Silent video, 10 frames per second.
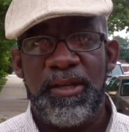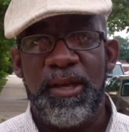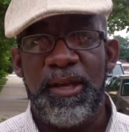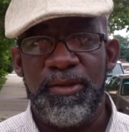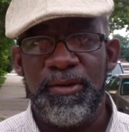
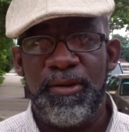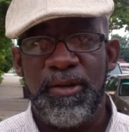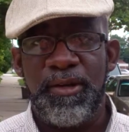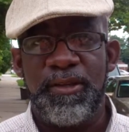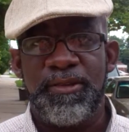either,
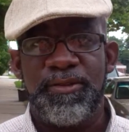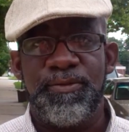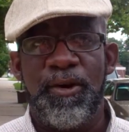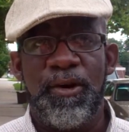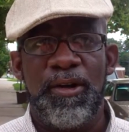as
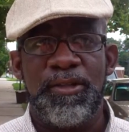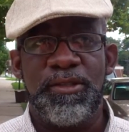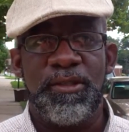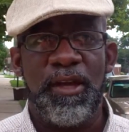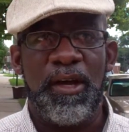far
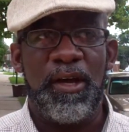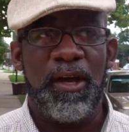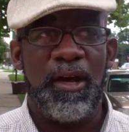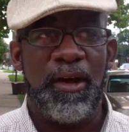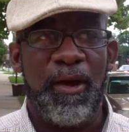as
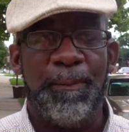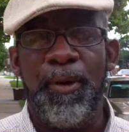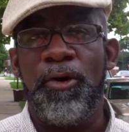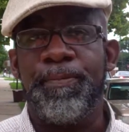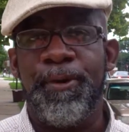a
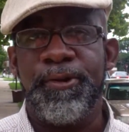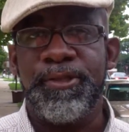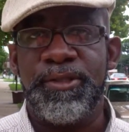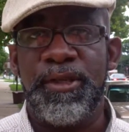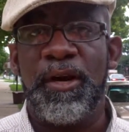bulk
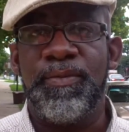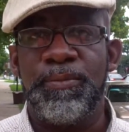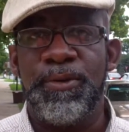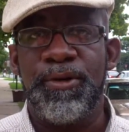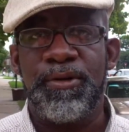purchase of the
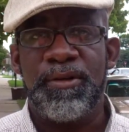book.